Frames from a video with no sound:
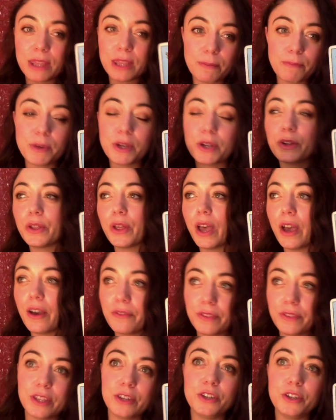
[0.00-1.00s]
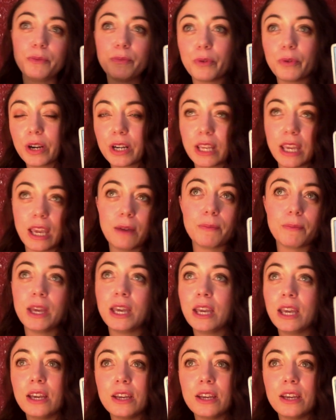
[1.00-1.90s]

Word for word: in the middle of the new board game,